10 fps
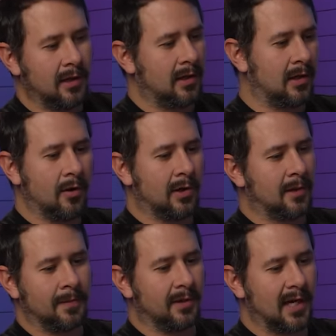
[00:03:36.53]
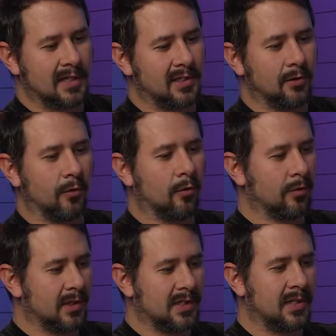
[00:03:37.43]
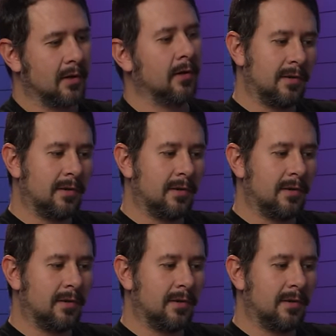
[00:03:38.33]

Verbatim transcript: you know, it can be last year or this year,